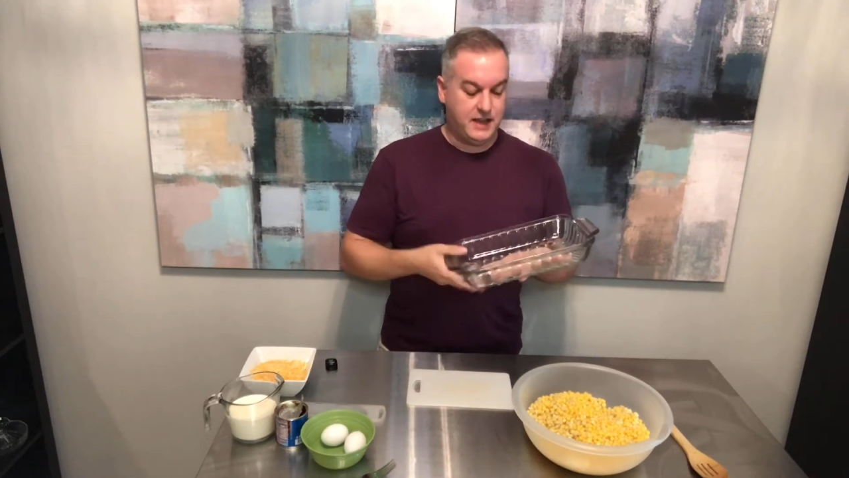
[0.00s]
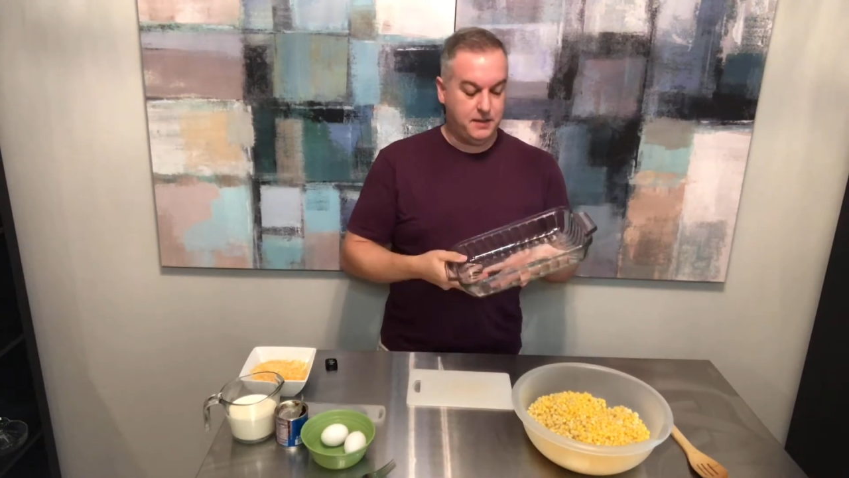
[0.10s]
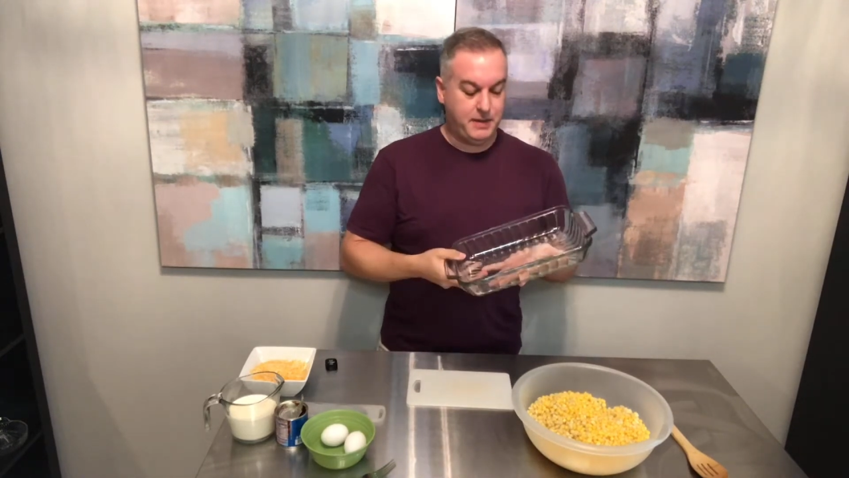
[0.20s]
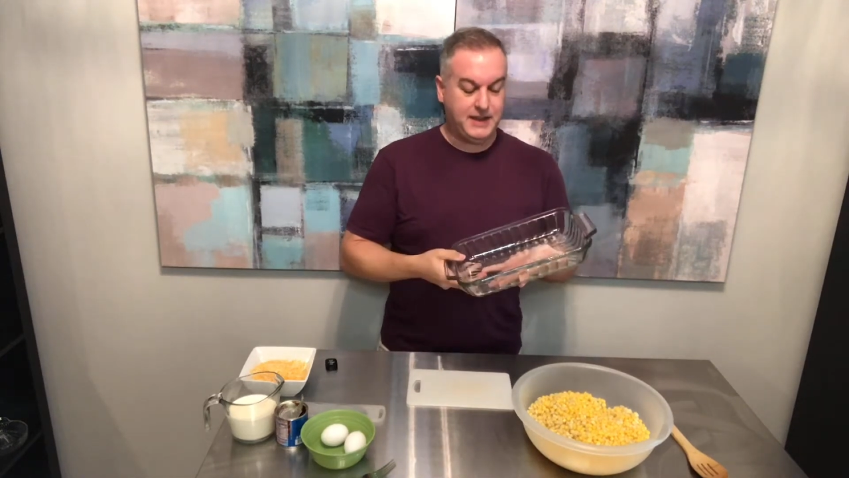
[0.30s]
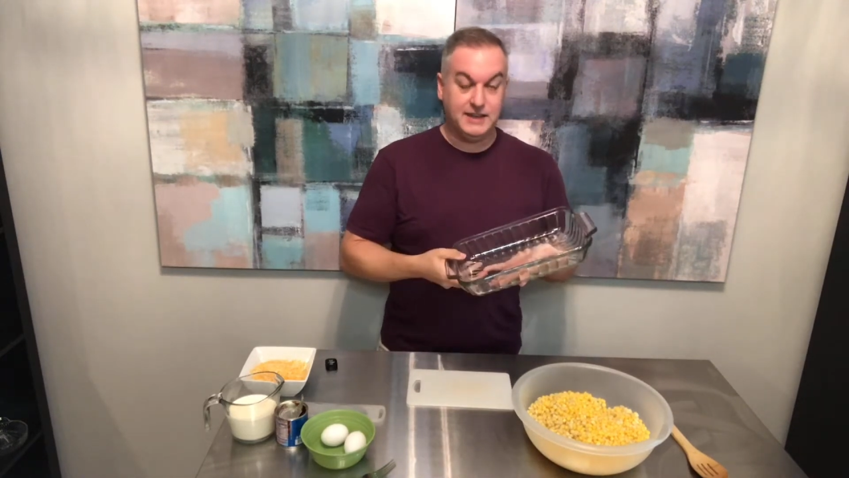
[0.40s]

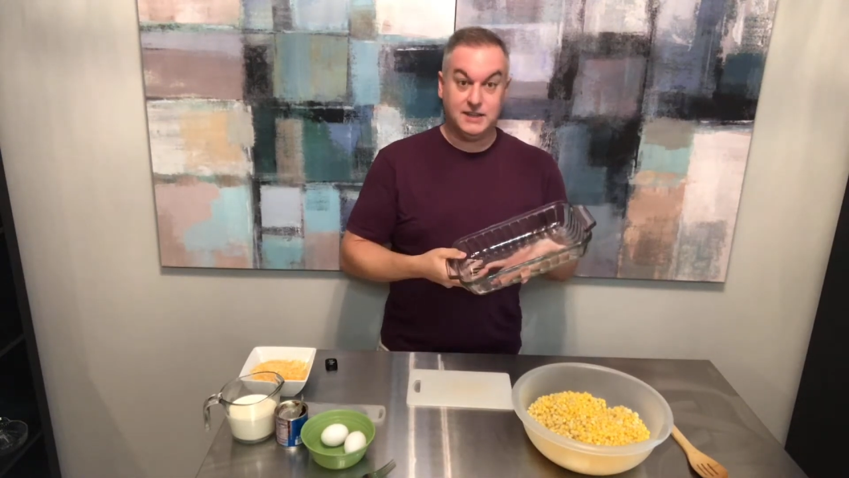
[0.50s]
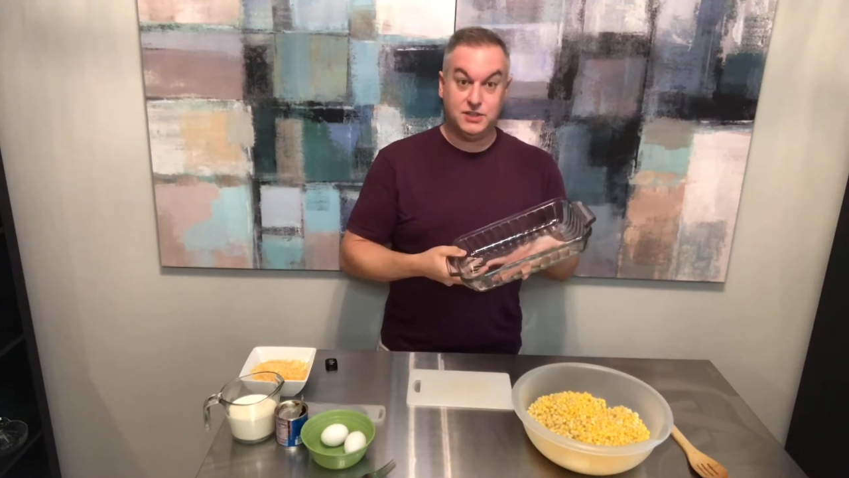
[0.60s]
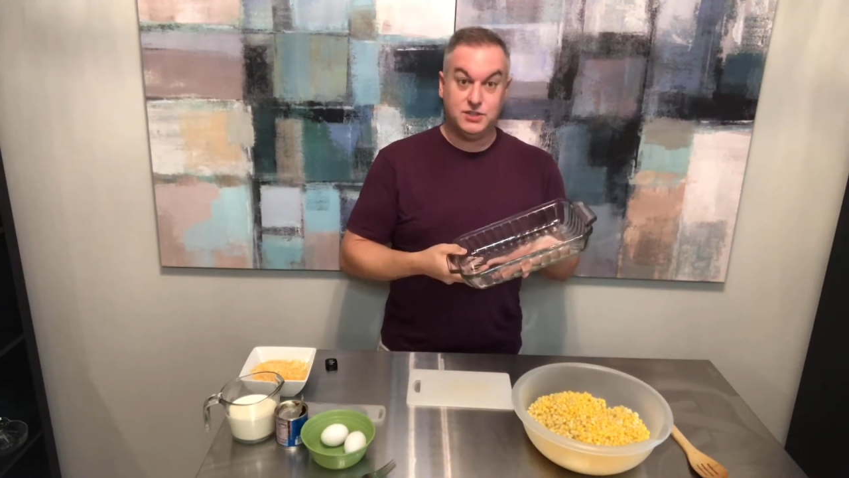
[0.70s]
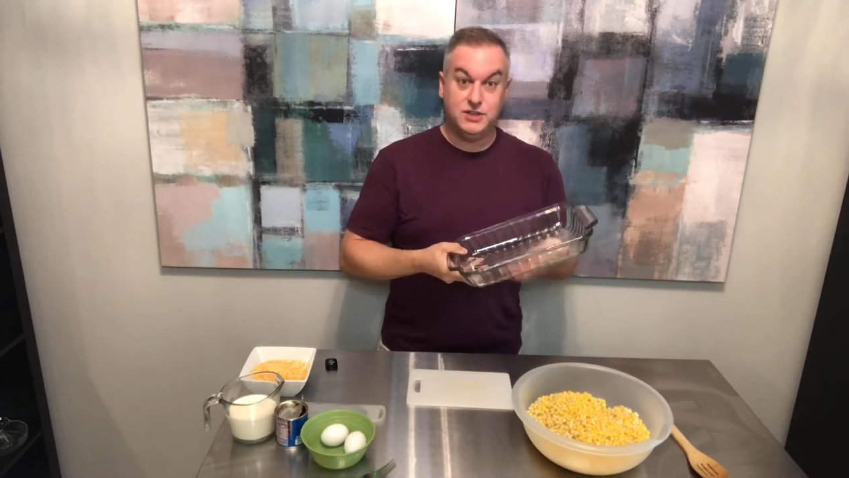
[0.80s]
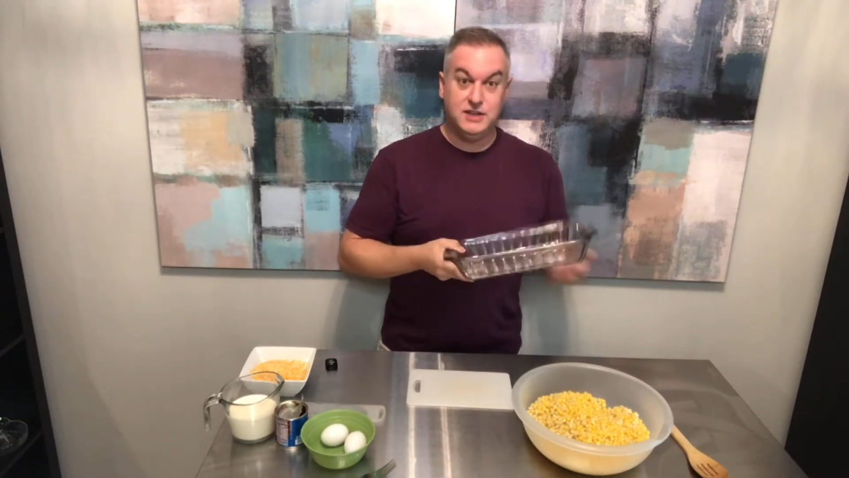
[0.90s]
baking
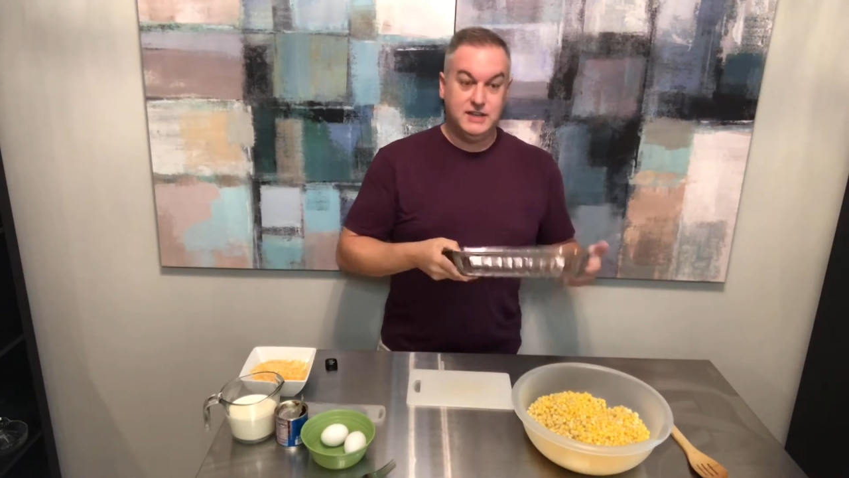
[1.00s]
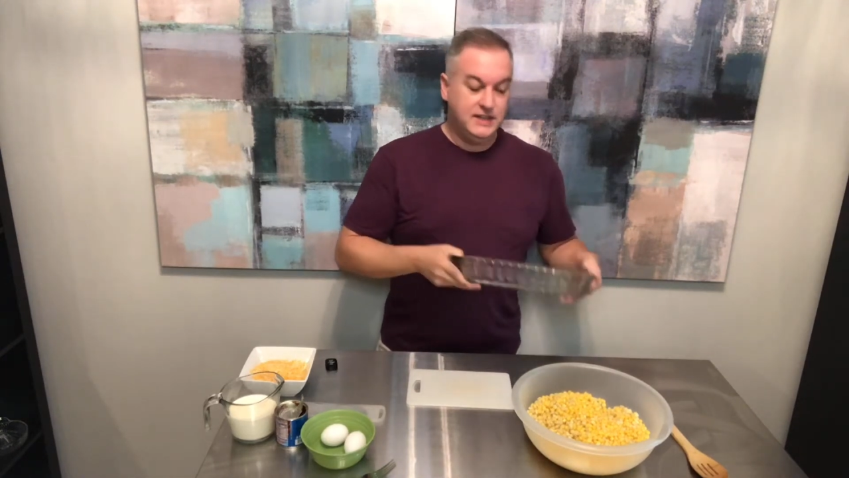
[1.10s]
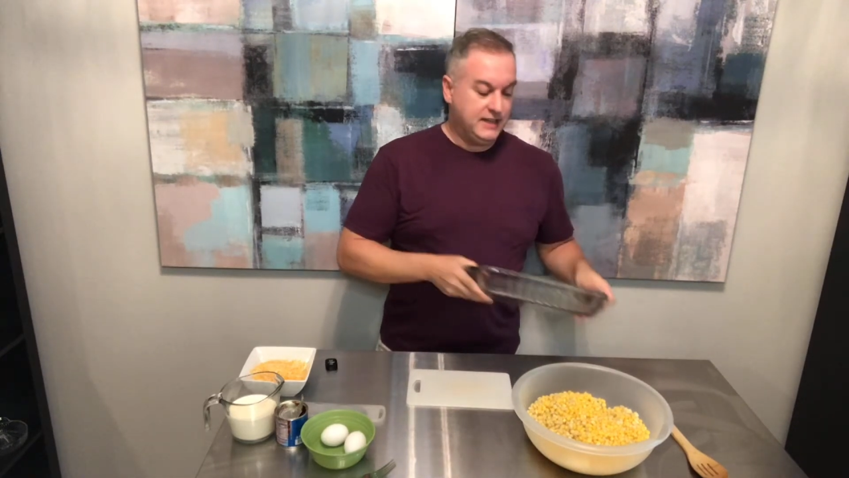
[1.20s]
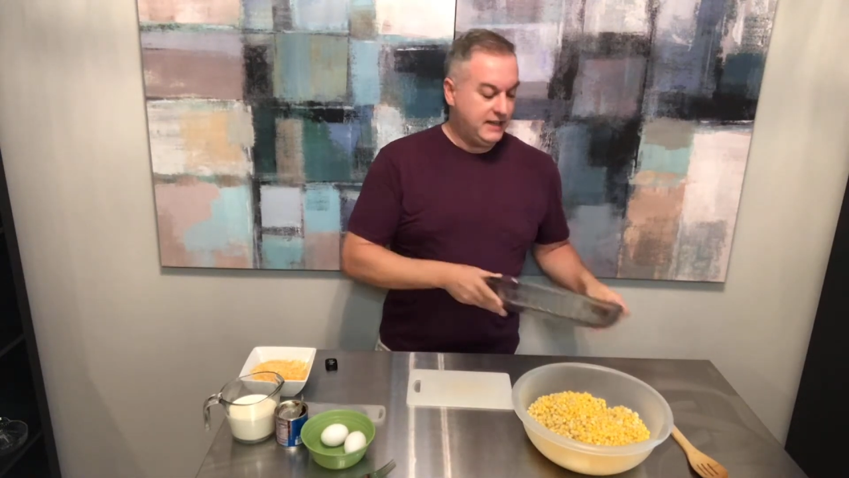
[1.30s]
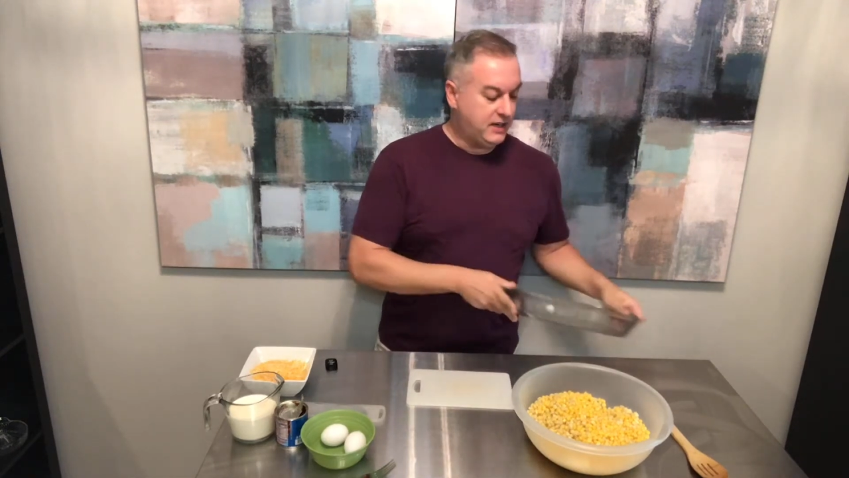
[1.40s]
dish
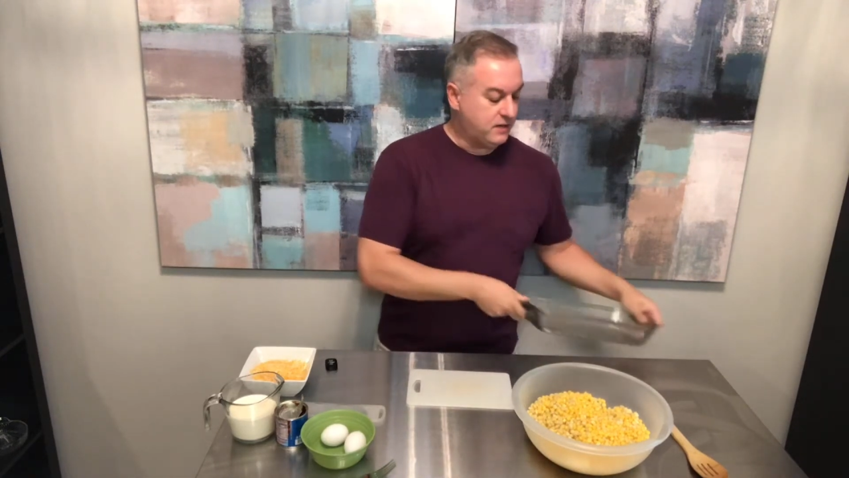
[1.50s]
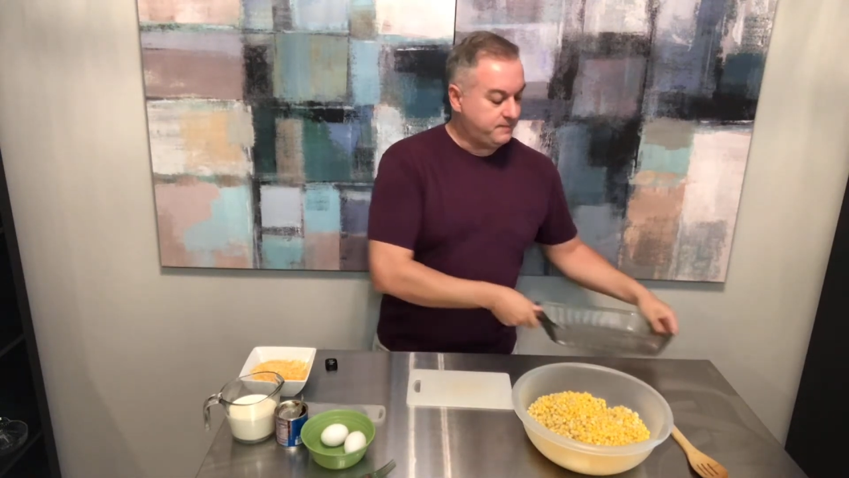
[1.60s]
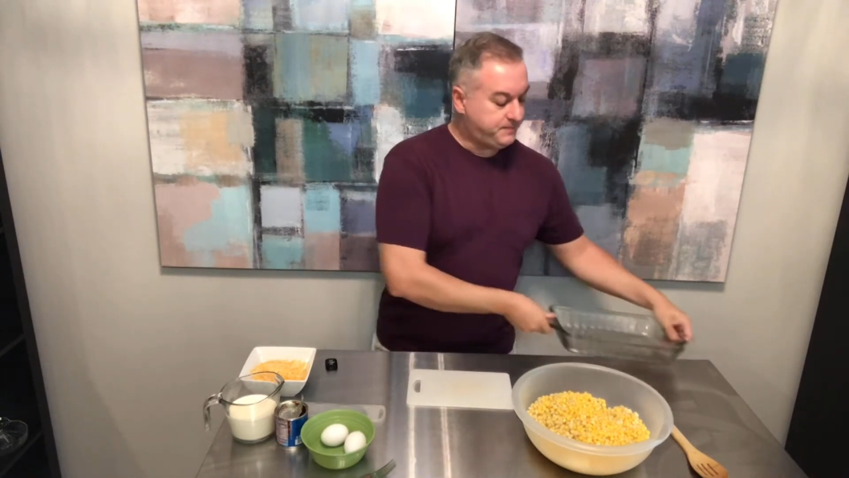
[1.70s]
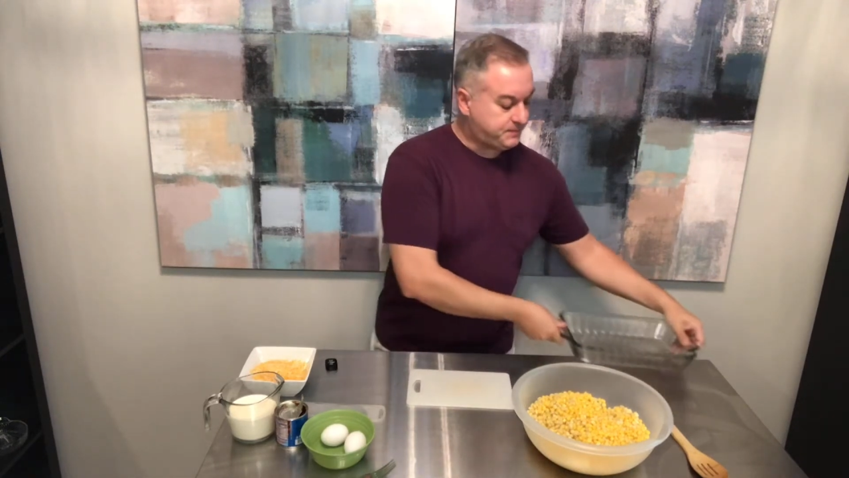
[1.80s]
here